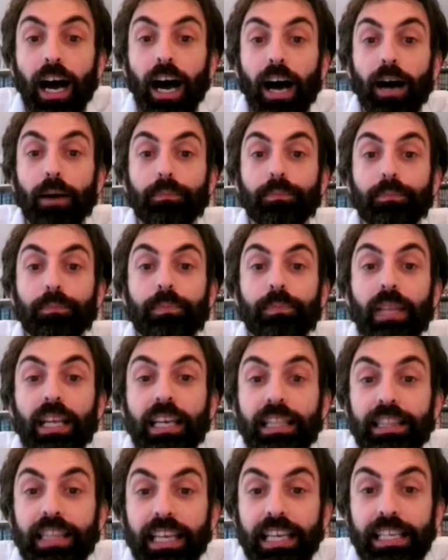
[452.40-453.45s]
Um,
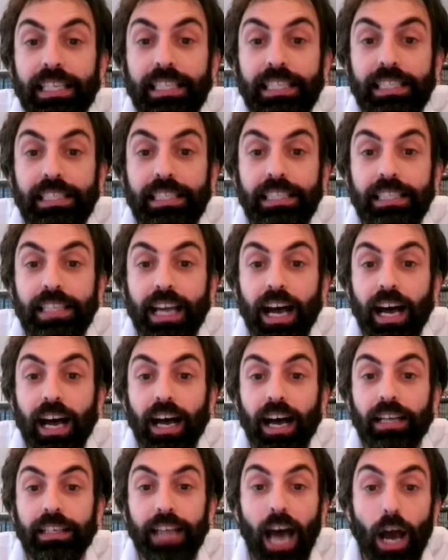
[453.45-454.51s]
this,
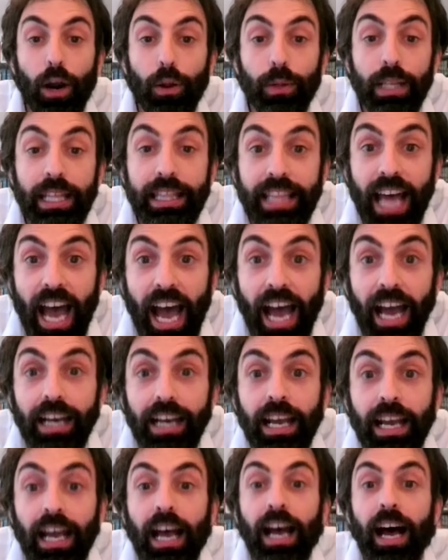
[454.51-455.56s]
uh, not only that,
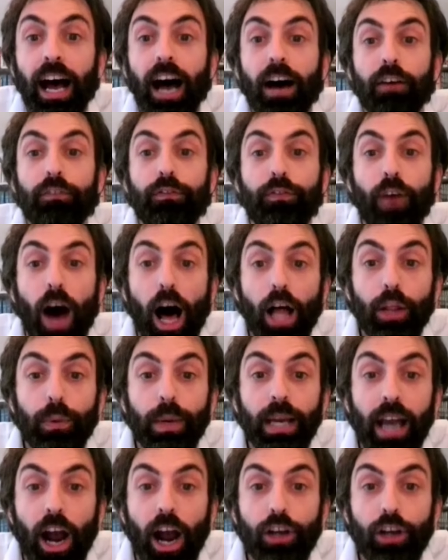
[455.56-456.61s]
uh,
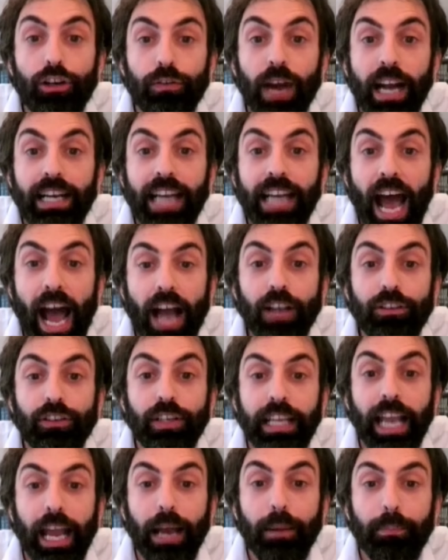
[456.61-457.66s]
following our direct
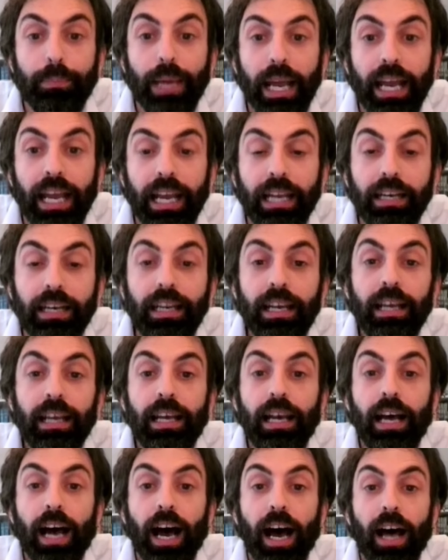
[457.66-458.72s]
action campaign,
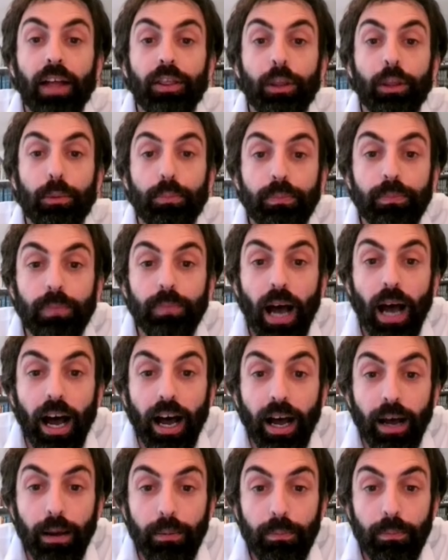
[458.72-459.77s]
uh, the
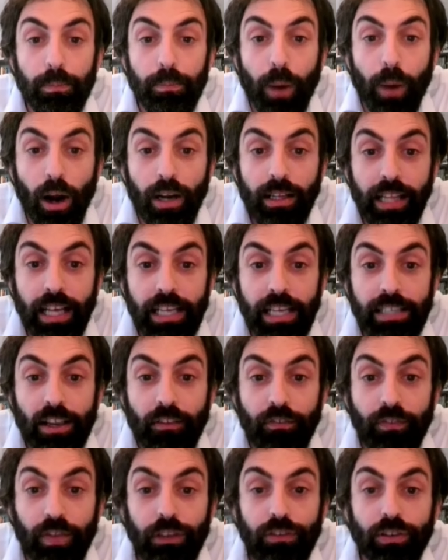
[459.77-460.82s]
uh, Barclays
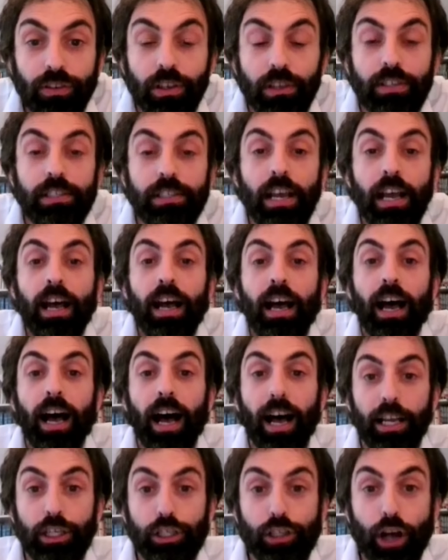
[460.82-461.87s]
officials
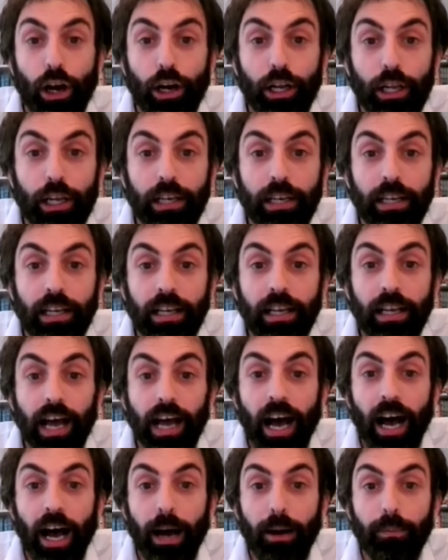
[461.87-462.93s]
uh, started
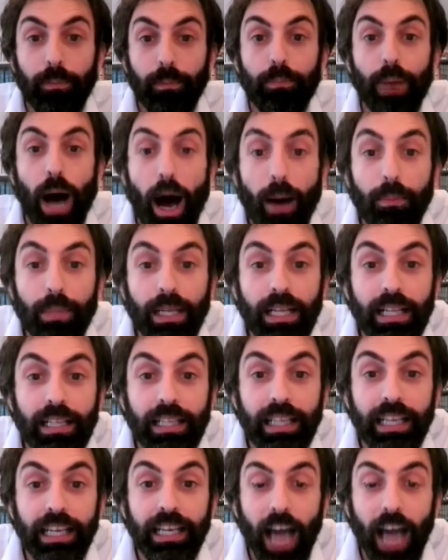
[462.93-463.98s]
um,
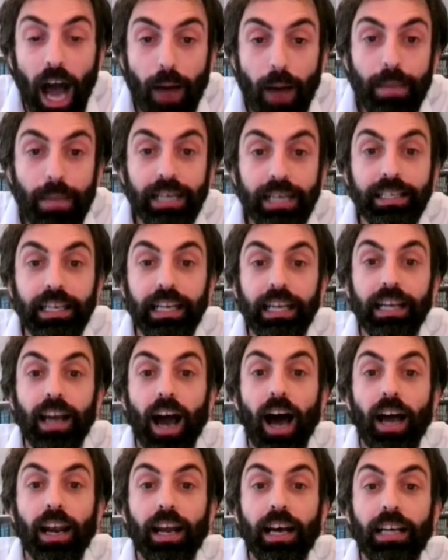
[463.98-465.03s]
publicly commenting
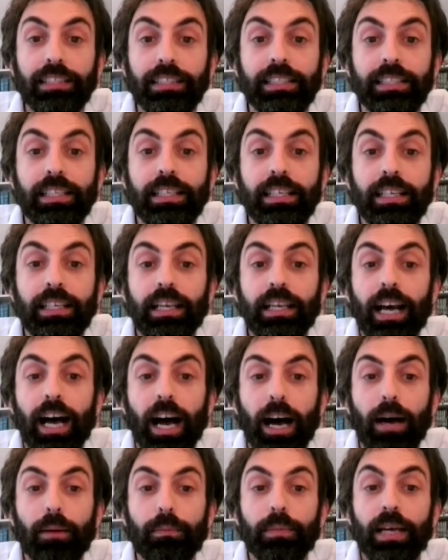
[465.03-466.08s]
on us.
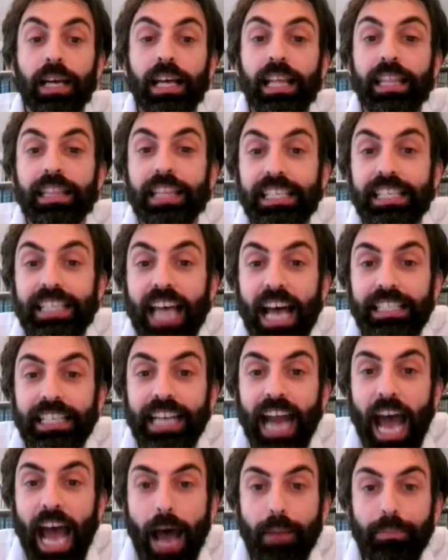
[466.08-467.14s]
Um, this
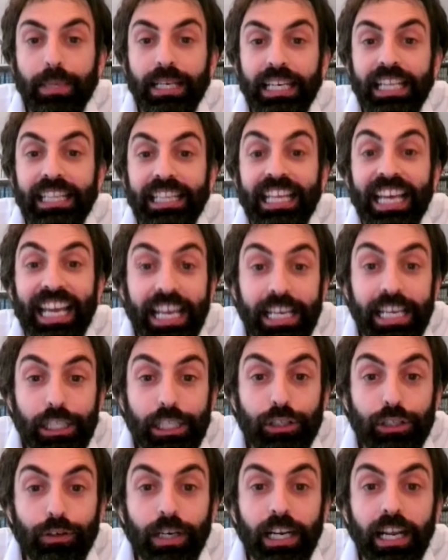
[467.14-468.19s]
hasn't happened in the
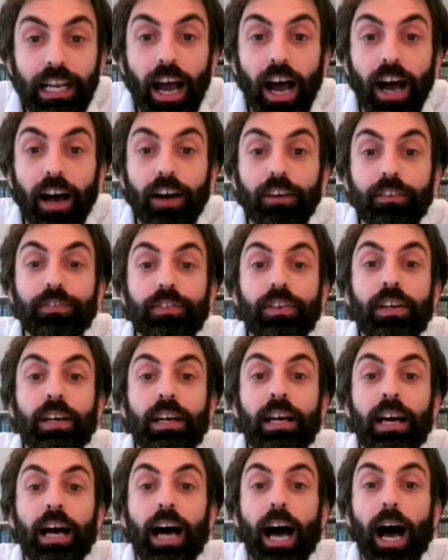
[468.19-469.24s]
history of
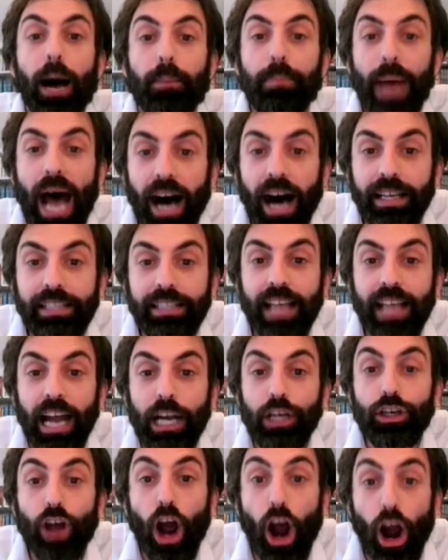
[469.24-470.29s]
uh,
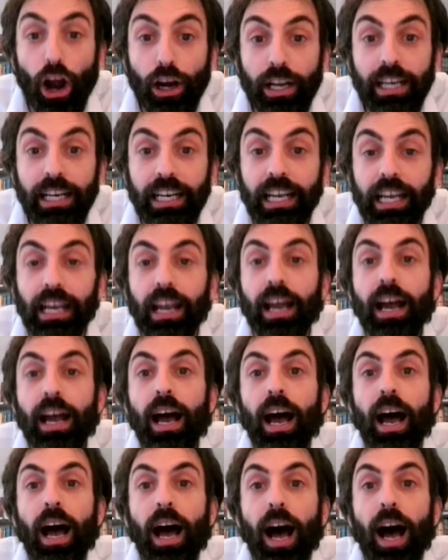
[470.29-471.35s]
Palestine targeting
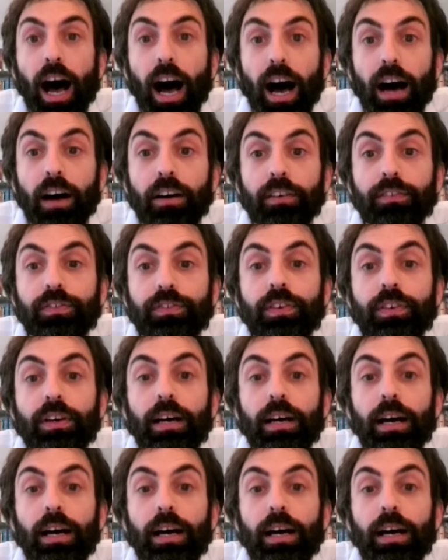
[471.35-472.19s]
of